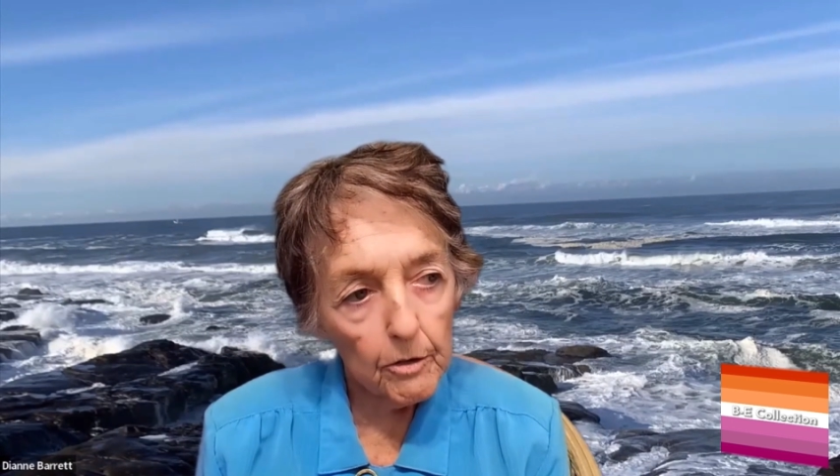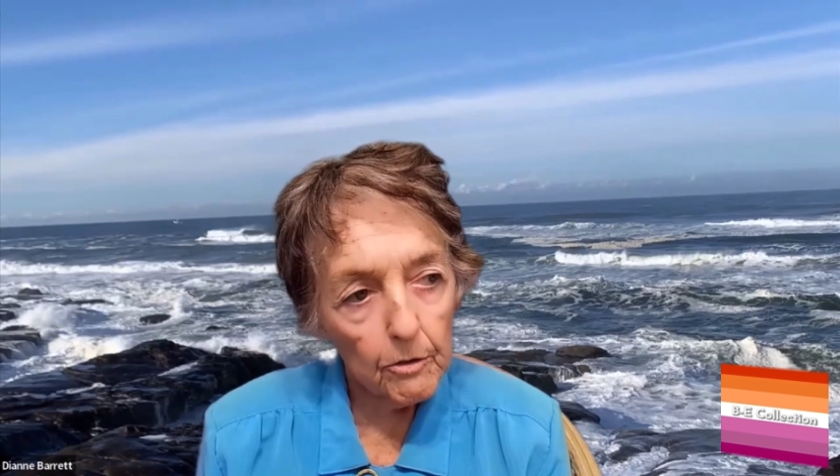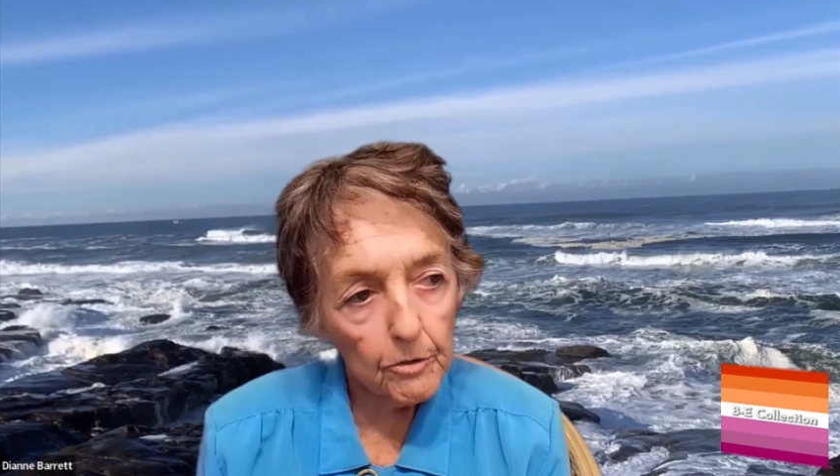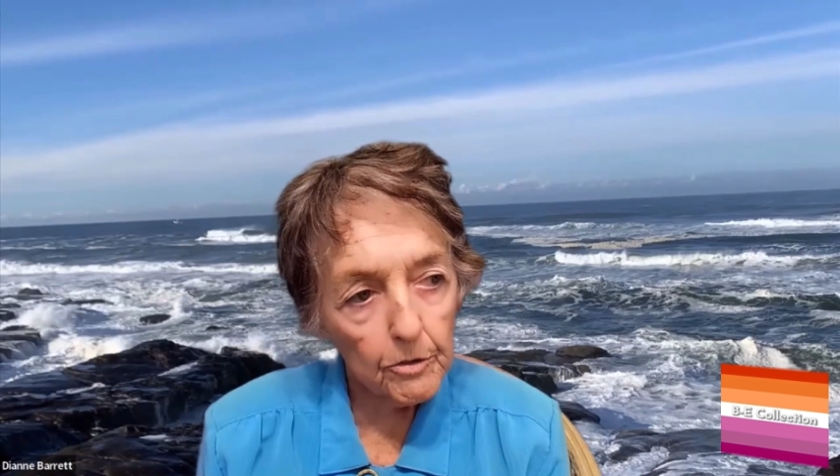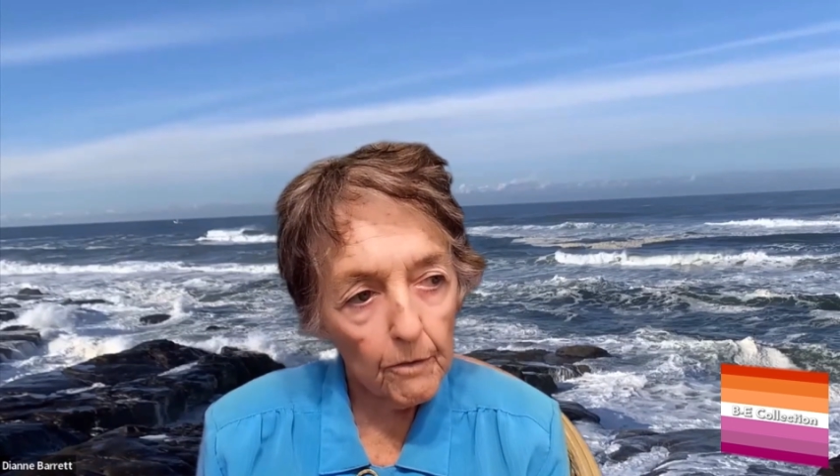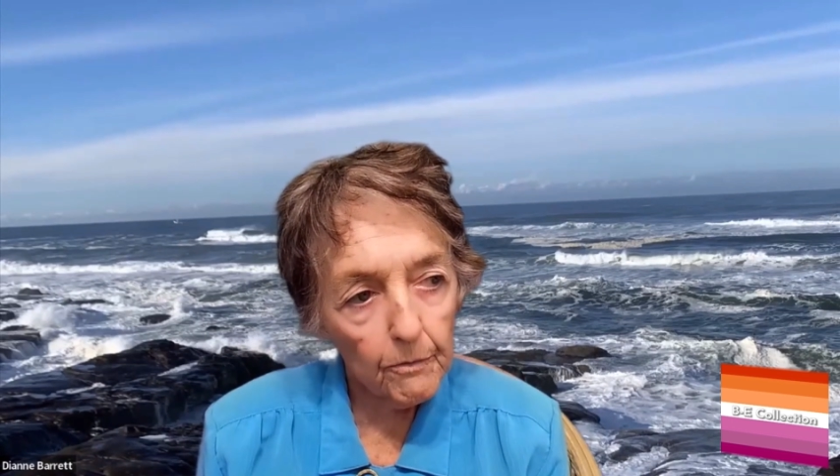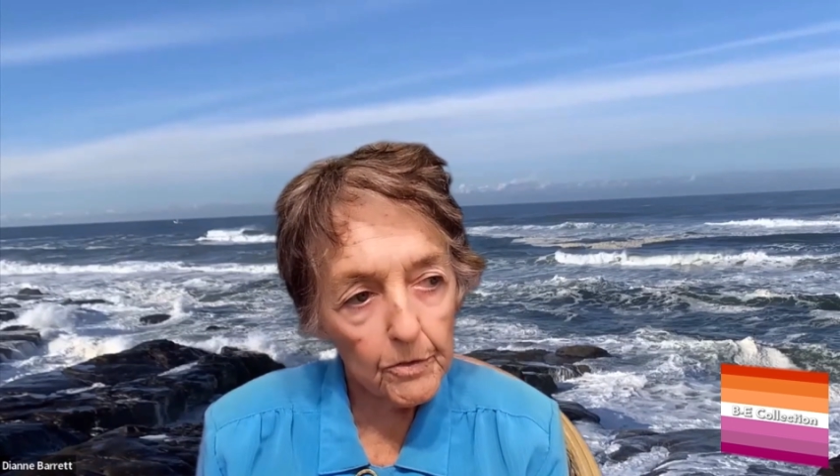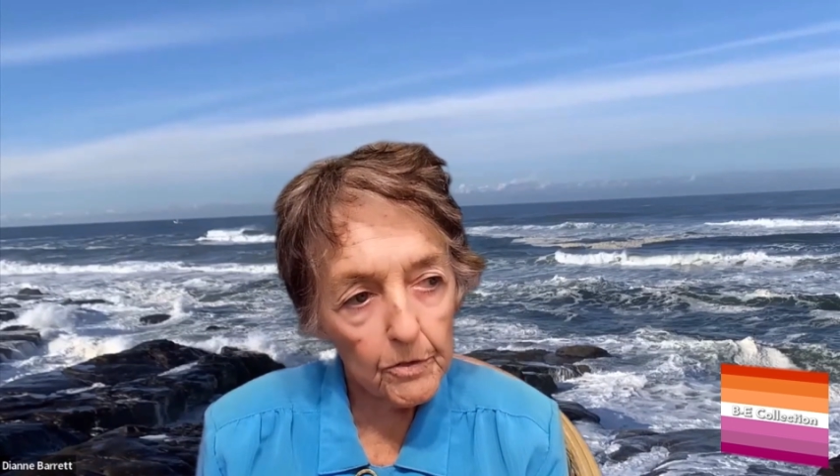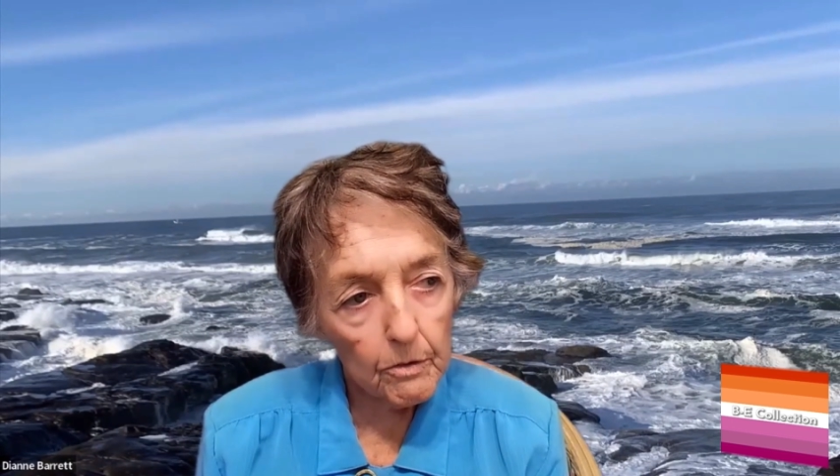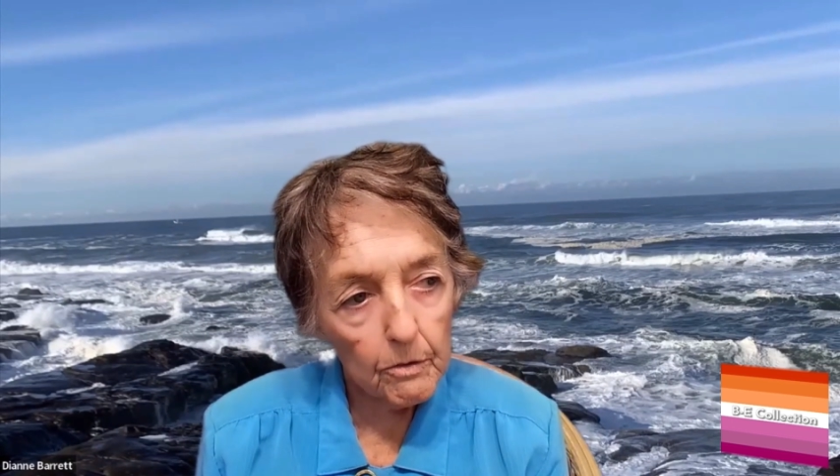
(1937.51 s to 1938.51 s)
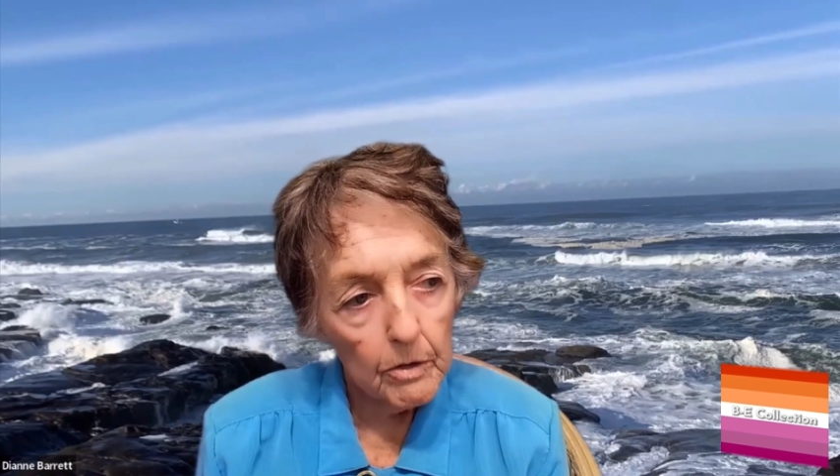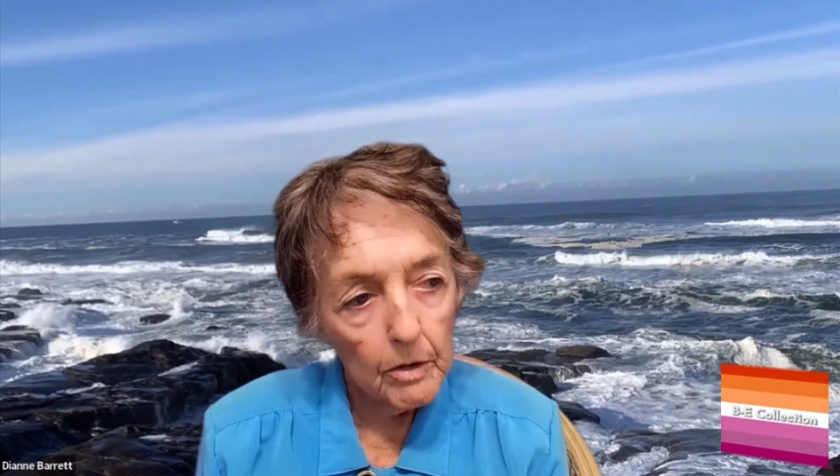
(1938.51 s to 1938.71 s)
yourself as a